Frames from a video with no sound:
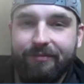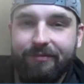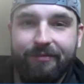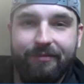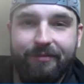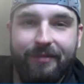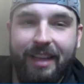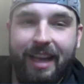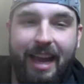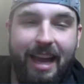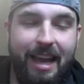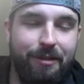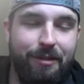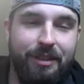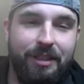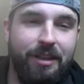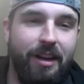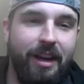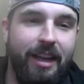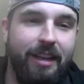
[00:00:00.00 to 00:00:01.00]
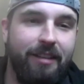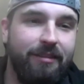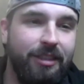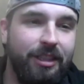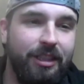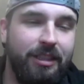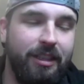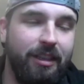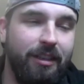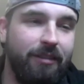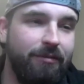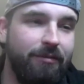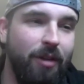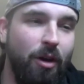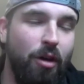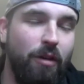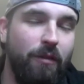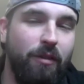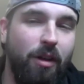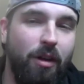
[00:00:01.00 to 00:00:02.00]
Yeah, it was great. Just a
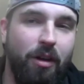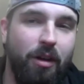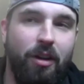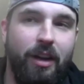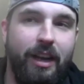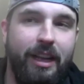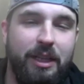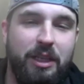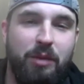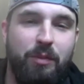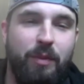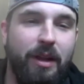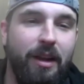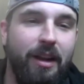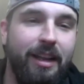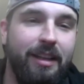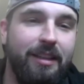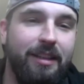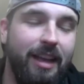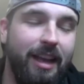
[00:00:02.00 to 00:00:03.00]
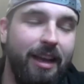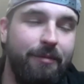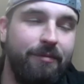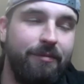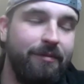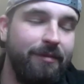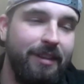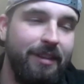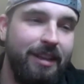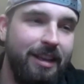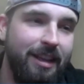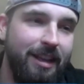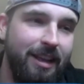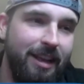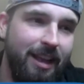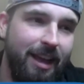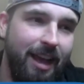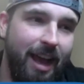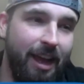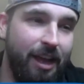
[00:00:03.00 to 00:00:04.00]
overall great experience.
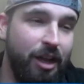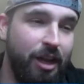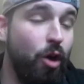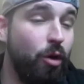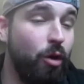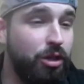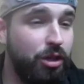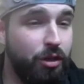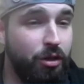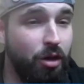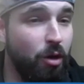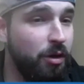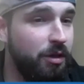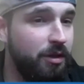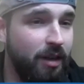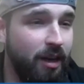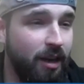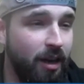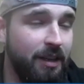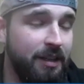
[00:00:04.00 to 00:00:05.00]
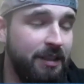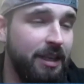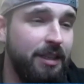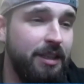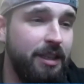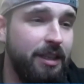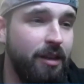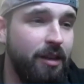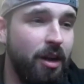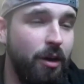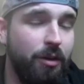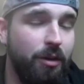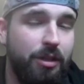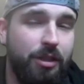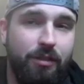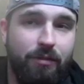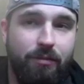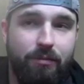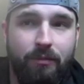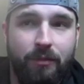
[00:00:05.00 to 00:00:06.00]
I coach Gross or assistant
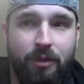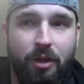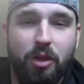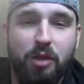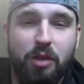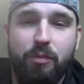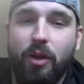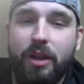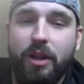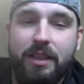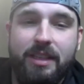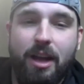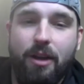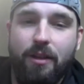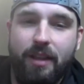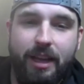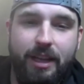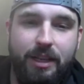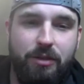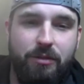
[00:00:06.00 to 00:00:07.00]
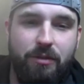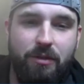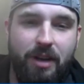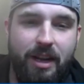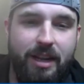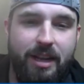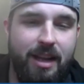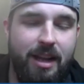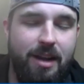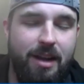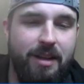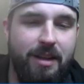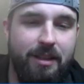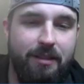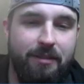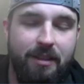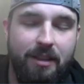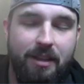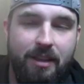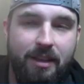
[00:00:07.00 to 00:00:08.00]
coach Grosse Pointe South High School right now,
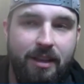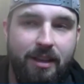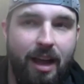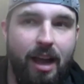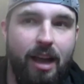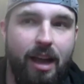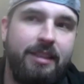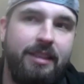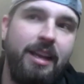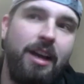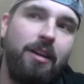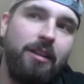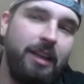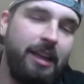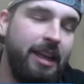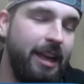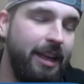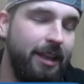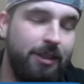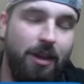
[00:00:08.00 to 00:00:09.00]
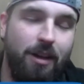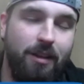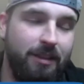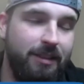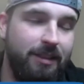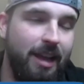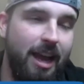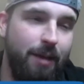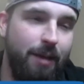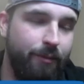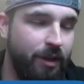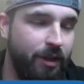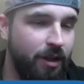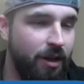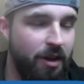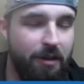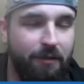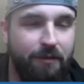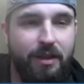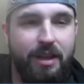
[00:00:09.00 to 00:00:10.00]
and I tell the kids all the time,
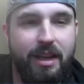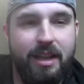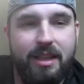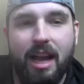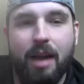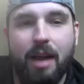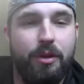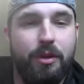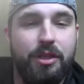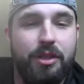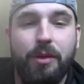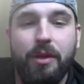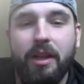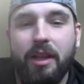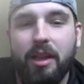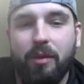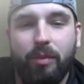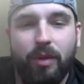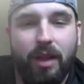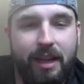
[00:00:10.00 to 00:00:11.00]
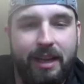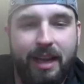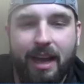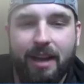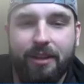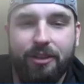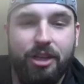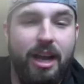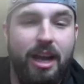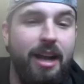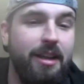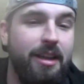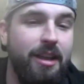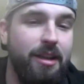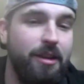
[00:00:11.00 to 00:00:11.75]
if you get an opportunity to play college hockey or